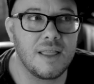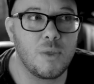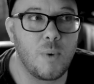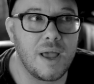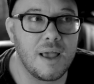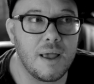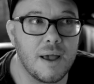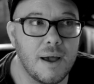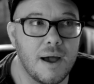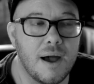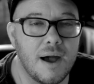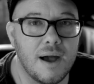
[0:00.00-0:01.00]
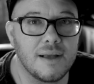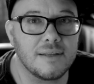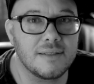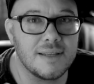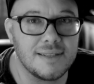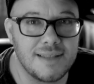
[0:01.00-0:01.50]
the way
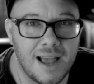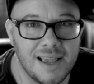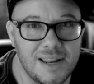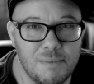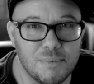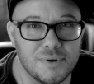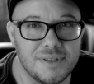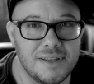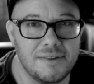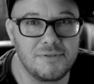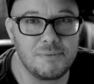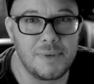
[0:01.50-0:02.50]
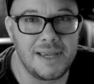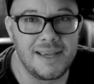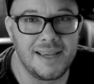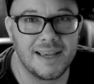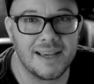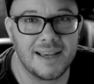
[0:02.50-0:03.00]
society perceives
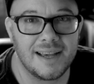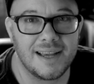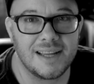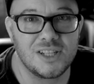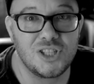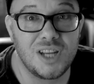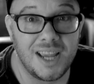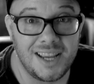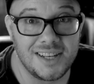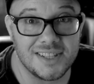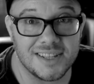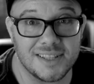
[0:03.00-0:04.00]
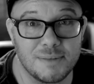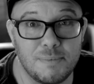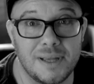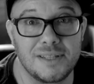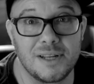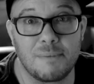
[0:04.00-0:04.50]
me changes
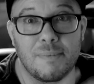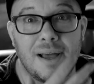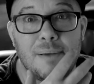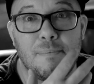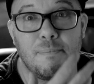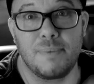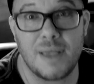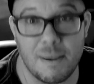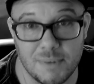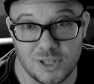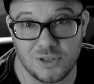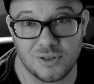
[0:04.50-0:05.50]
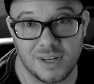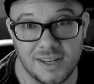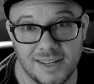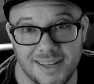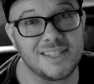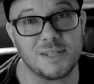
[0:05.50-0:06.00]
based on my
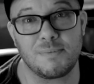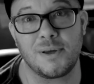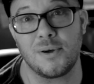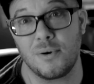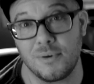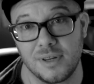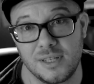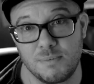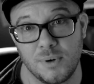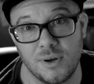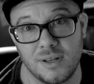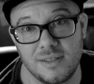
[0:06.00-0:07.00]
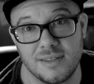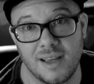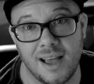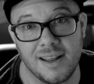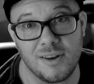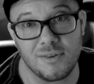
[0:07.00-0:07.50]
chemistry. It's just my own experience.
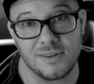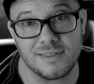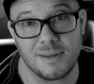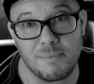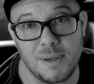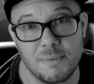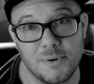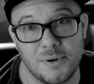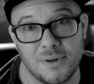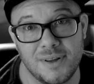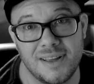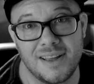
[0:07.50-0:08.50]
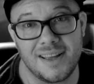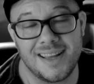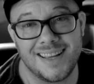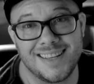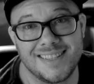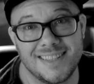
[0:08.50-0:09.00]
I notice that people
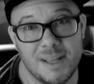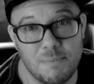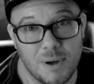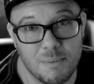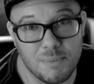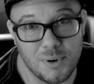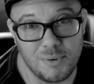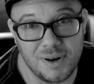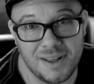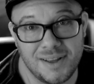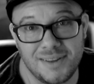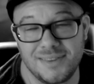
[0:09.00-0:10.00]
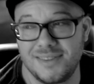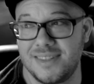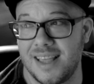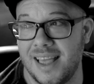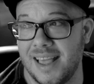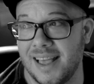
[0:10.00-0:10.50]
slip on
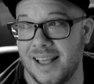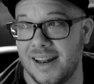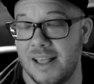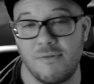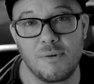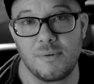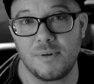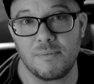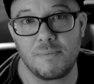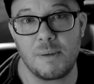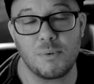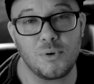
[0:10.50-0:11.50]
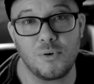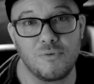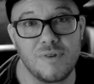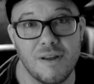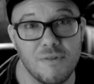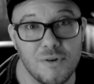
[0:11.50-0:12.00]
pronouns, and even people who've
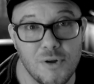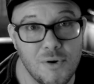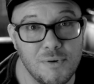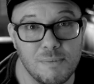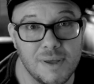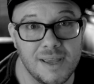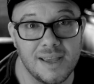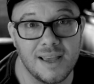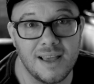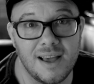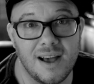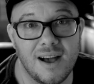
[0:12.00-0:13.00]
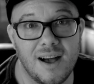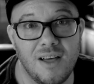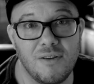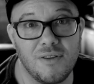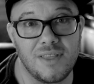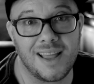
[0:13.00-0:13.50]
never known me
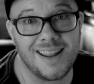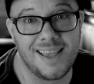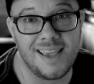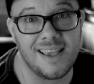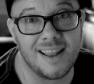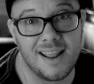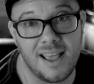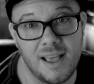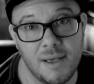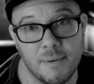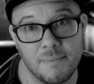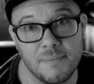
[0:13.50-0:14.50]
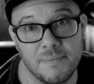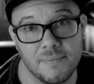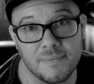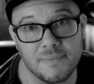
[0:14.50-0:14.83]
other than he and him